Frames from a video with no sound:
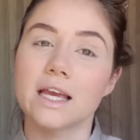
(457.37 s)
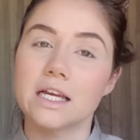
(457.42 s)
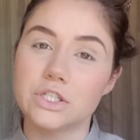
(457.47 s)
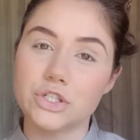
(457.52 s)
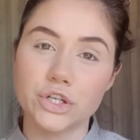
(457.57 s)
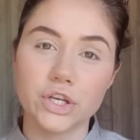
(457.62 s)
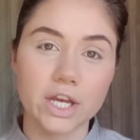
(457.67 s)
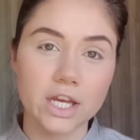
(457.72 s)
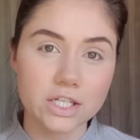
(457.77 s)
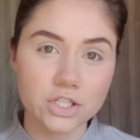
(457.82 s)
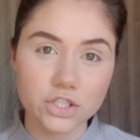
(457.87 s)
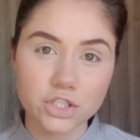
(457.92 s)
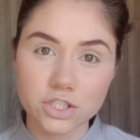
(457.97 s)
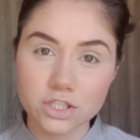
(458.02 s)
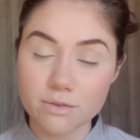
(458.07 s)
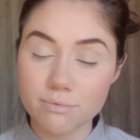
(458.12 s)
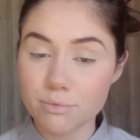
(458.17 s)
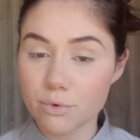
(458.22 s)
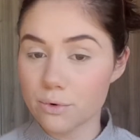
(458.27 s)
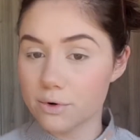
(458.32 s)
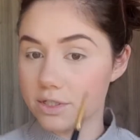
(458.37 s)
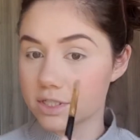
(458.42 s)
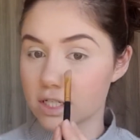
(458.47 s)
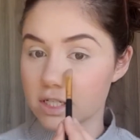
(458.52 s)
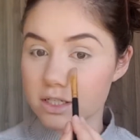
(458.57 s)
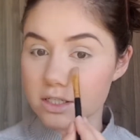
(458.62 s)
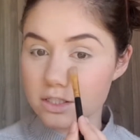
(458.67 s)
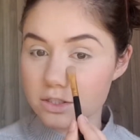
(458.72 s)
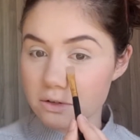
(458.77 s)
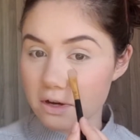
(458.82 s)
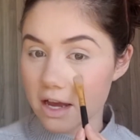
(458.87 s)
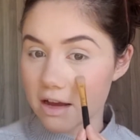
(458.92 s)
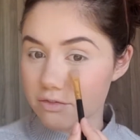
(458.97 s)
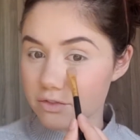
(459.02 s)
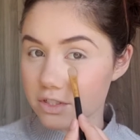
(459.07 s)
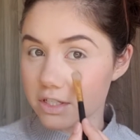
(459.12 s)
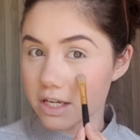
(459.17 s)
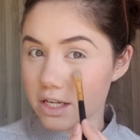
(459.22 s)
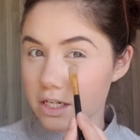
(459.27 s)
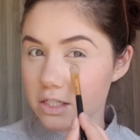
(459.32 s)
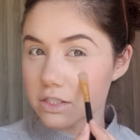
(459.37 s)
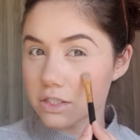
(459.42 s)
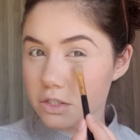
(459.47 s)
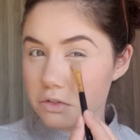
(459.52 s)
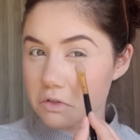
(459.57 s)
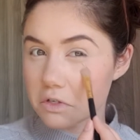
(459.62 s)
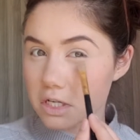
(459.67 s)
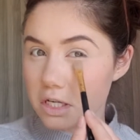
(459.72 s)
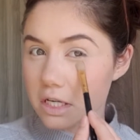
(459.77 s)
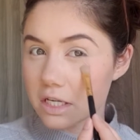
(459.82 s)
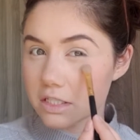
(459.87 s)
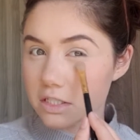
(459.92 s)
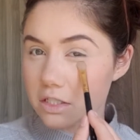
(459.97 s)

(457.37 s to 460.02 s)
education's important, you have to get a degree,